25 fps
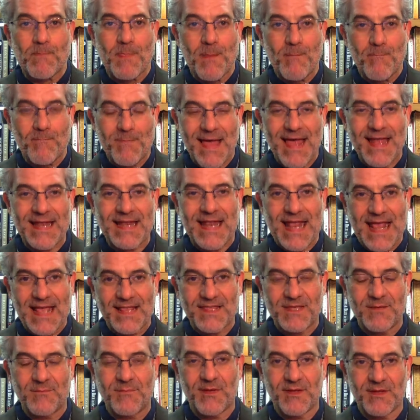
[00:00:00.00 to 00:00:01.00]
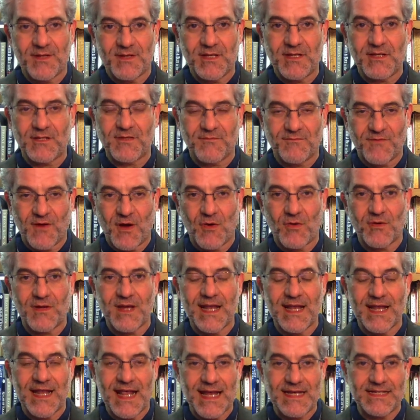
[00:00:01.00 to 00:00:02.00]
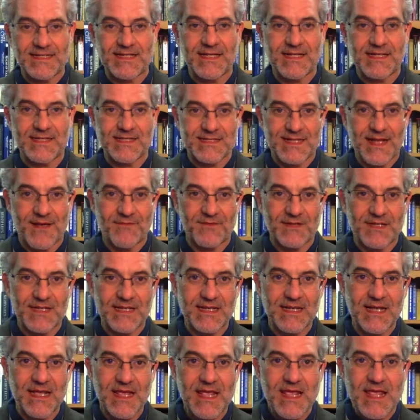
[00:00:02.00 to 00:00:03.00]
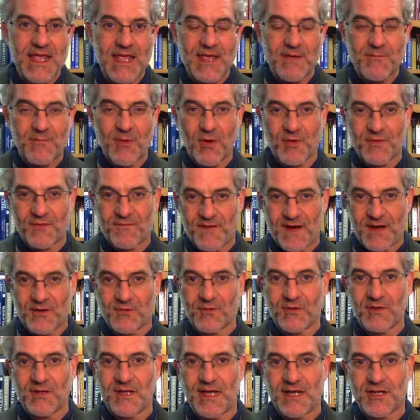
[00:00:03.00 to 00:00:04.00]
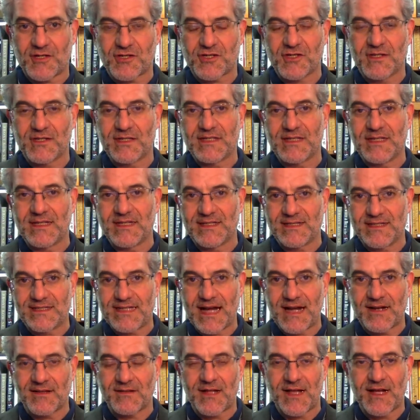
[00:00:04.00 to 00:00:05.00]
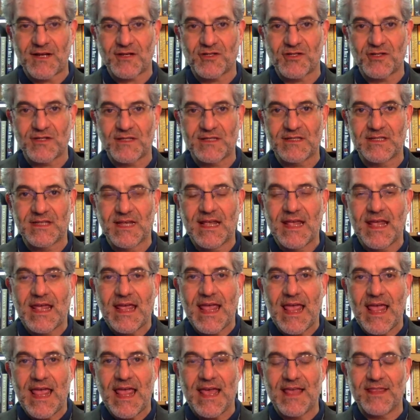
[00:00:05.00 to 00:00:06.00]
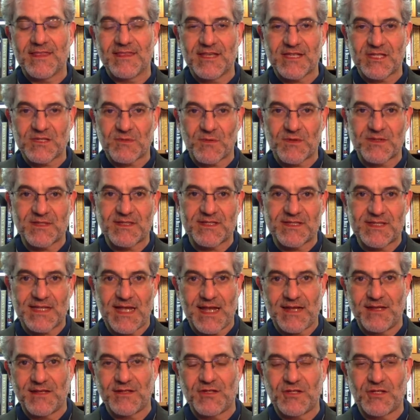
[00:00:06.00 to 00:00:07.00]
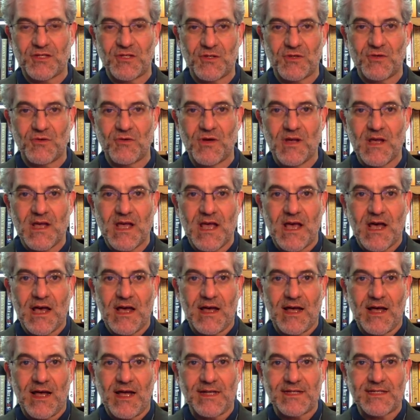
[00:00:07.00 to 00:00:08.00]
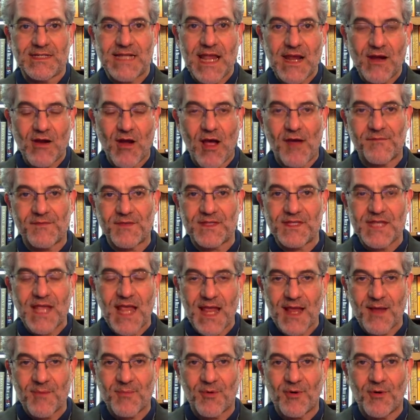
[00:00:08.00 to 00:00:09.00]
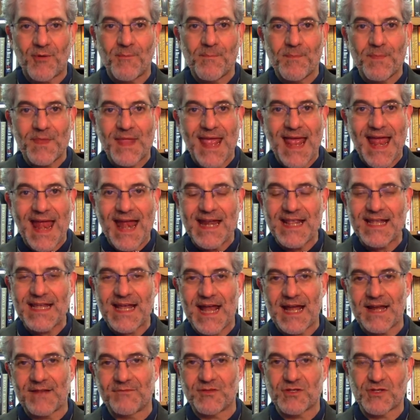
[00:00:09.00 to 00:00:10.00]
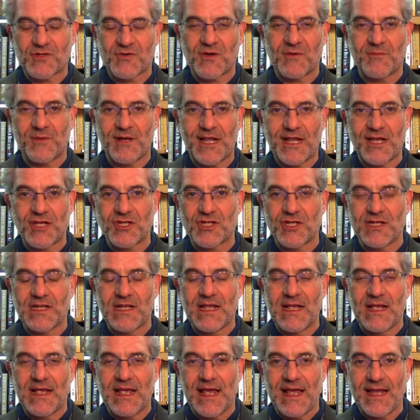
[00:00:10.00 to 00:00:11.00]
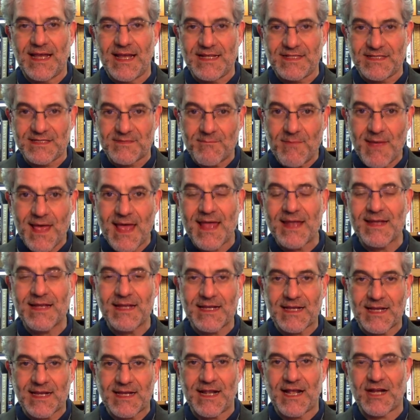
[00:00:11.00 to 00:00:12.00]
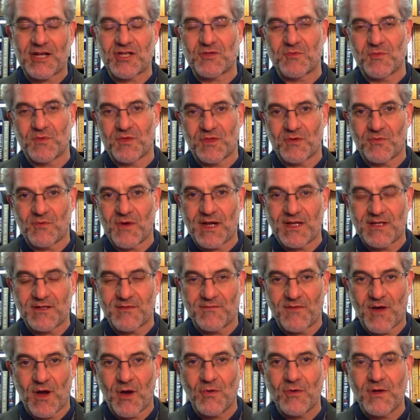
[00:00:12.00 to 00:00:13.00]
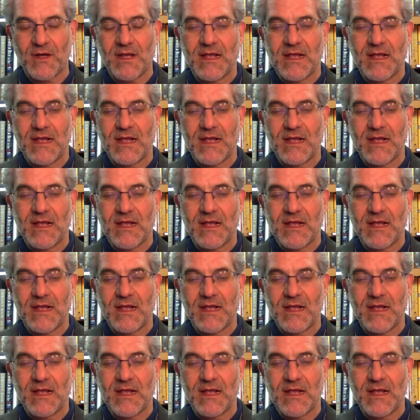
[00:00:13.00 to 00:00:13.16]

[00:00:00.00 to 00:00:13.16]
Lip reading: men had the ability to vote in 1870 in both federal elections and state elections, and this was intended to take off the table any kind of discrimination against men in connection with the right to vote.